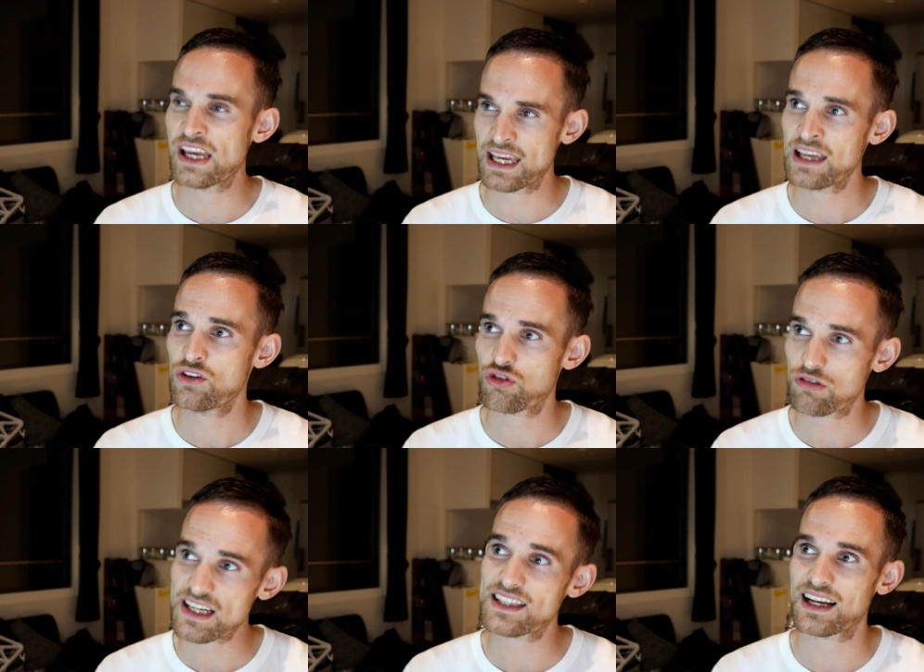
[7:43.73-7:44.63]
It
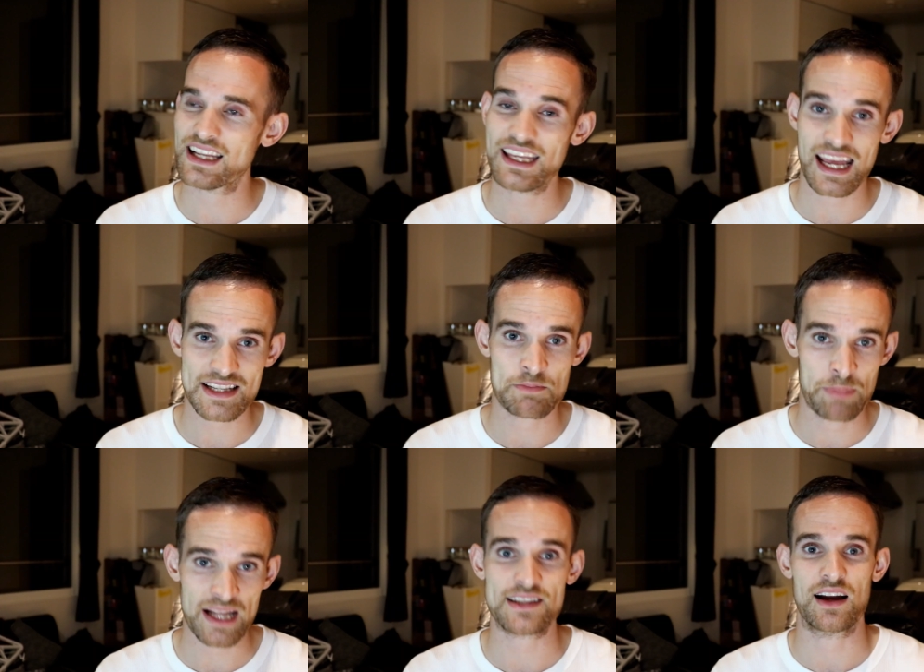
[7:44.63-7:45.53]
increasingly gets
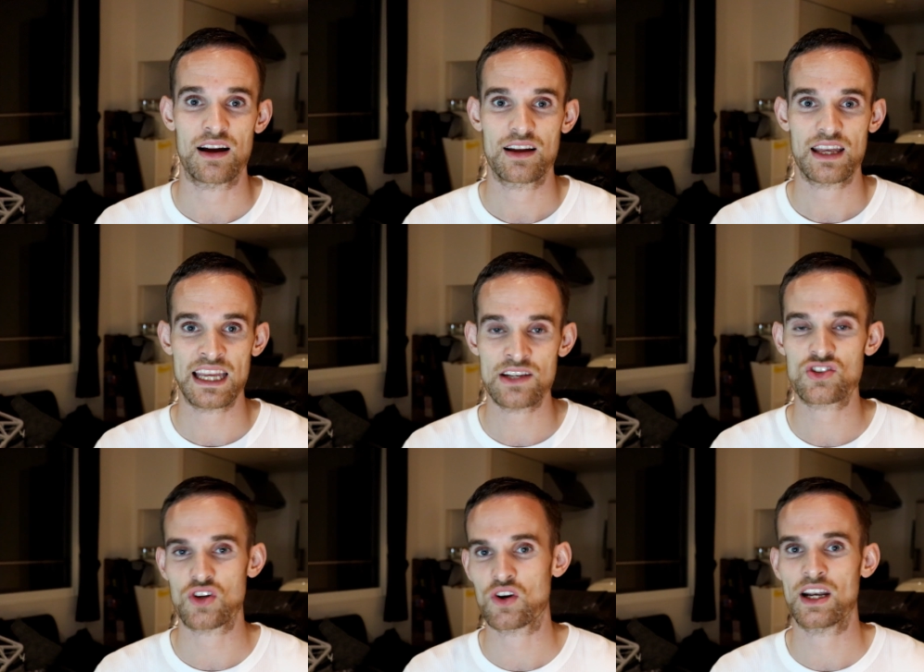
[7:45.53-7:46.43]
better each
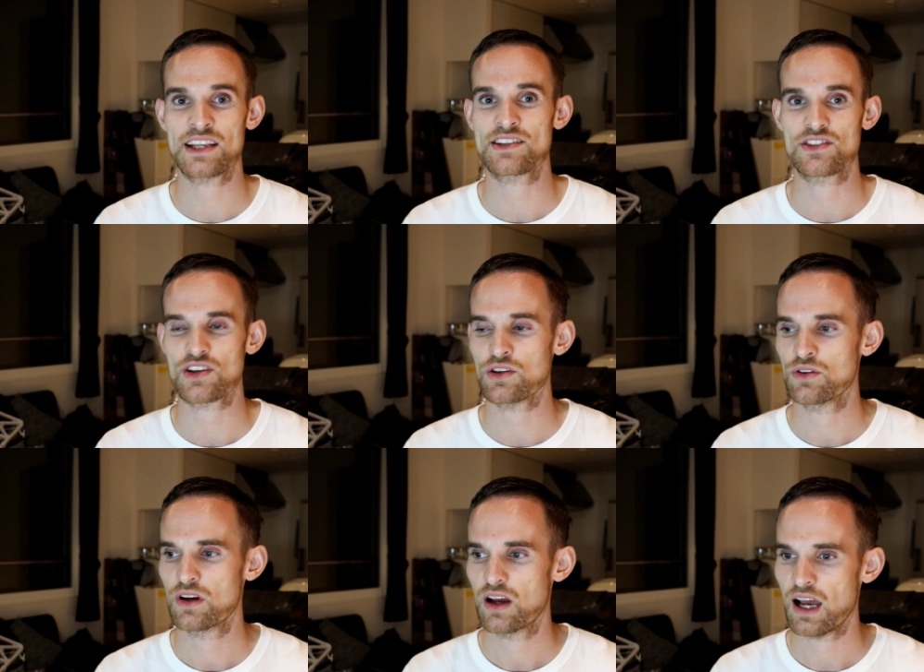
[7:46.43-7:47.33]
song I listen to.
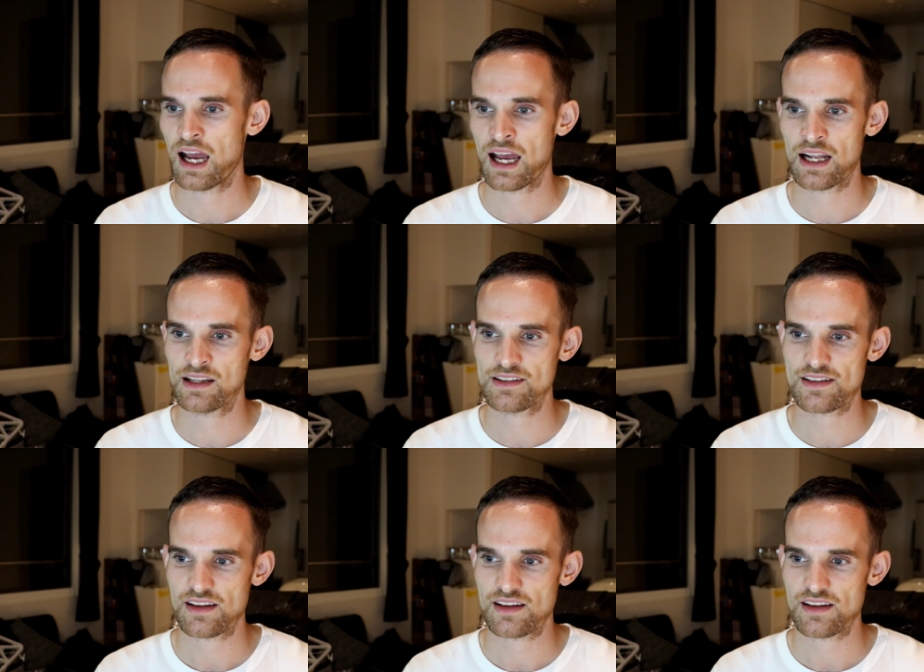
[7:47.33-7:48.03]
And